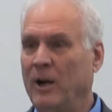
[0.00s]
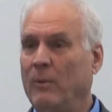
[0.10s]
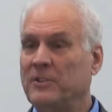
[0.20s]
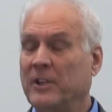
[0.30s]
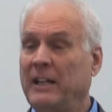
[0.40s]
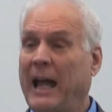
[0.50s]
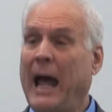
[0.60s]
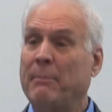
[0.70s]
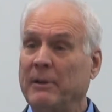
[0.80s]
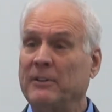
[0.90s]
What's going to
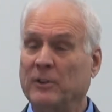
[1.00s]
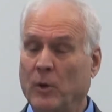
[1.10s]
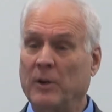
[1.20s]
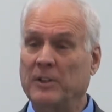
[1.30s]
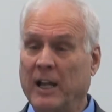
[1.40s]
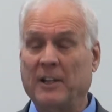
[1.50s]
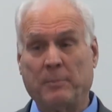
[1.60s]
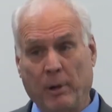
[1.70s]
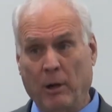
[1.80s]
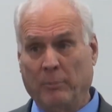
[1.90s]
happen is according to God's
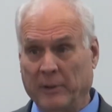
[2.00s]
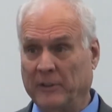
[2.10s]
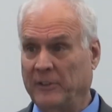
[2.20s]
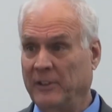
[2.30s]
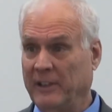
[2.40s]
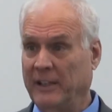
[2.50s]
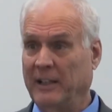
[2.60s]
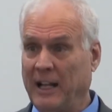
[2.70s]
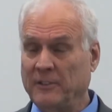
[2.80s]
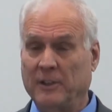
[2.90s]
purpose and
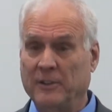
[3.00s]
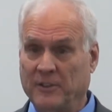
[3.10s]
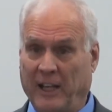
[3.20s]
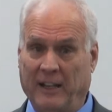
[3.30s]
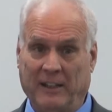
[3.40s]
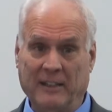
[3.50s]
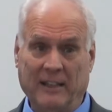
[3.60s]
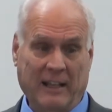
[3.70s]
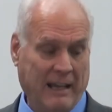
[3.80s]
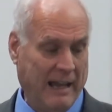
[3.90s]
God's understanding,
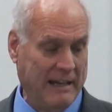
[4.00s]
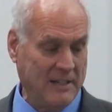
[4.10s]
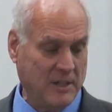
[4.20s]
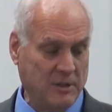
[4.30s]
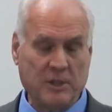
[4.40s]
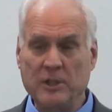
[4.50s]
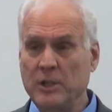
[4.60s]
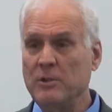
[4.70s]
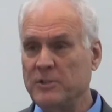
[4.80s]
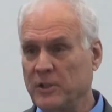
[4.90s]
and He's going to
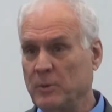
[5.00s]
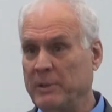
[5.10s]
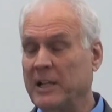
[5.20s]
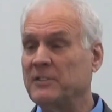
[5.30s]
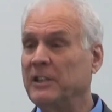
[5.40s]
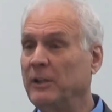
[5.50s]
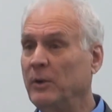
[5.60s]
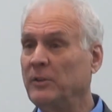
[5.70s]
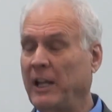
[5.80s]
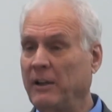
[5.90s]
use you because He
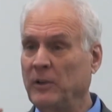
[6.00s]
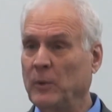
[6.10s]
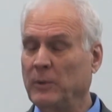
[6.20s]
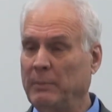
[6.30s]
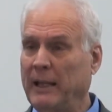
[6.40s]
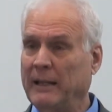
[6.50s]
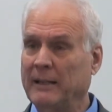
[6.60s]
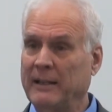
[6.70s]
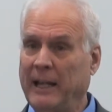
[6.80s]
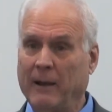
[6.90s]
knows how you were made.
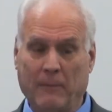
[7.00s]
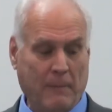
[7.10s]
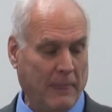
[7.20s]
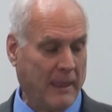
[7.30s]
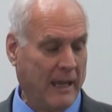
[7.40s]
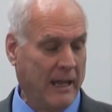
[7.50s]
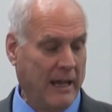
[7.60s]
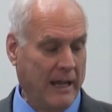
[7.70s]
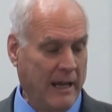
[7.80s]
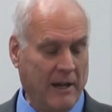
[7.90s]
Now,
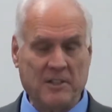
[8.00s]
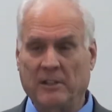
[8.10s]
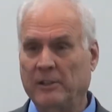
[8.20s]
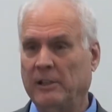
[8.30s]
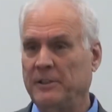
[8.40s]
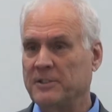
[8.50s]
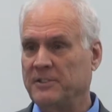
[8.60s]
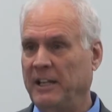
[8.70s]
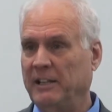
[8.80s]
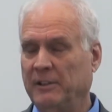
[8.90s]
Here's a little
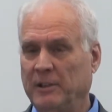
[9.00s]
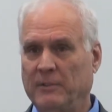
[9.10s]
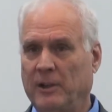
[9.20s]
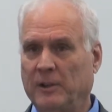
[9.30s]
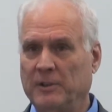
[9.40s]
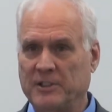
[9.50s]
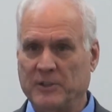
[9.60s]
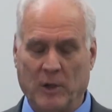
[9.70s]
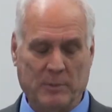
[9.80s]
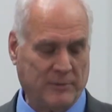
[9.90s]
understanding. I know you've all heard this
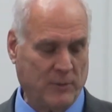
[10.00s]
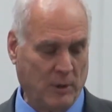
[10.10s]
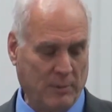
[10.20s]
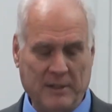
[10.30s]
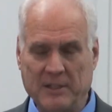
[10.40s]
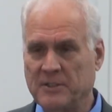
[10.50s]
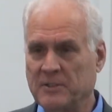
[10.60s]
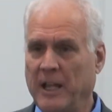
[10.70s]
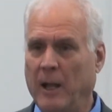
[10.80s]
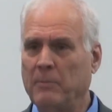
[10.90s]
story before, but it's just
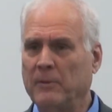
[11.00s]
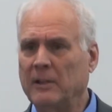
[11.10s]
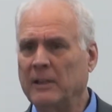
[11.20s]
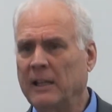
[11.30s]
helpful.